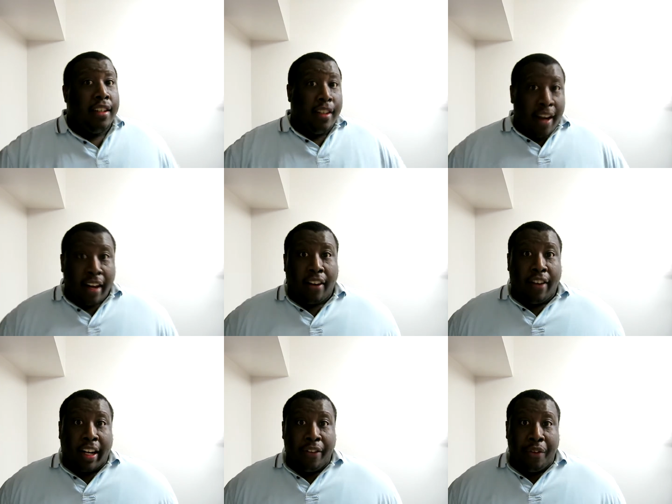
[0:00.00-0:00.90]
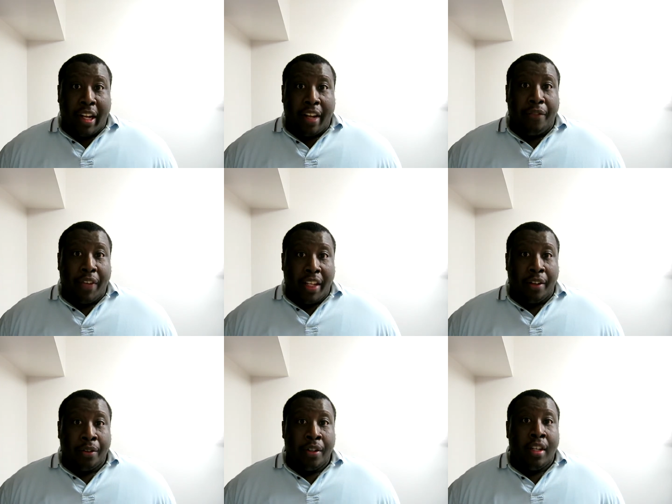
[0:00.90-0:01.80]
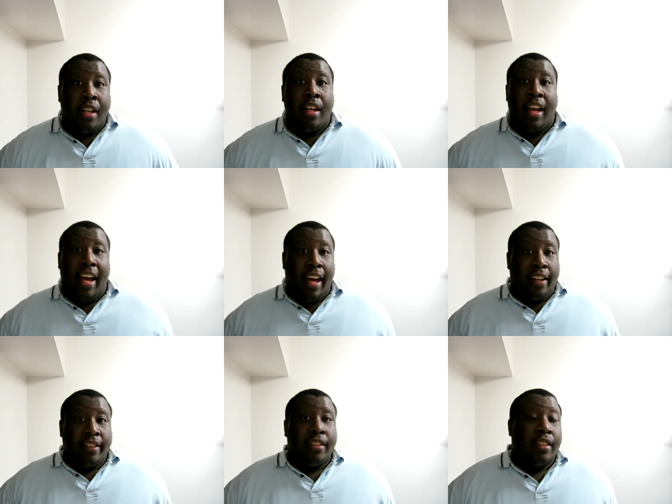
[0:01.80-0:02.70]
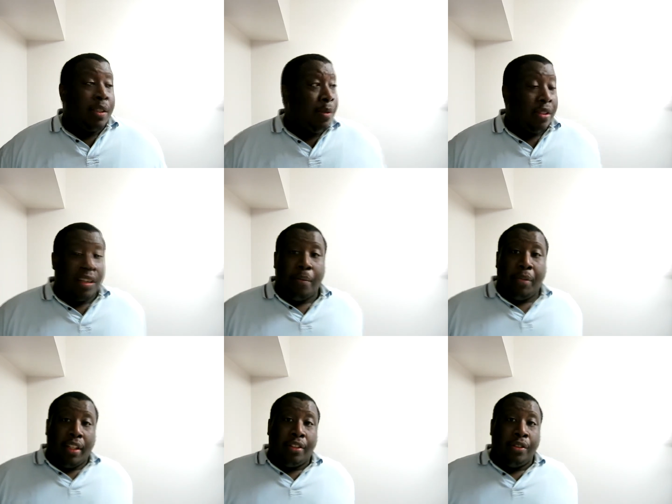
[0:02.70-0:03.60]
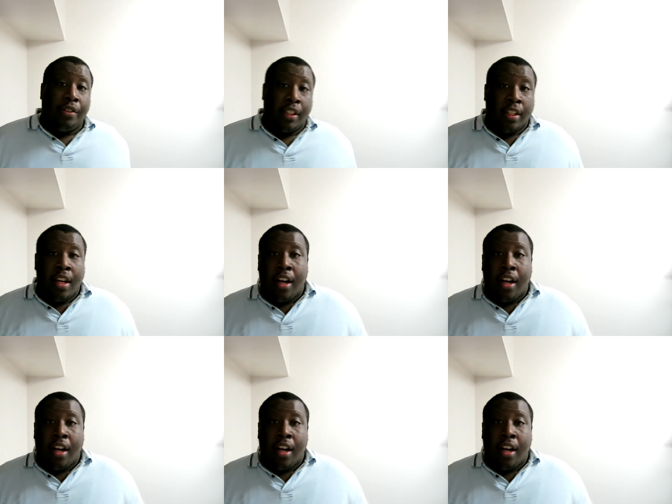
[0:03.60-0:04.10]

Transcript: non-cricket related video, and this one's gonna be a doozy.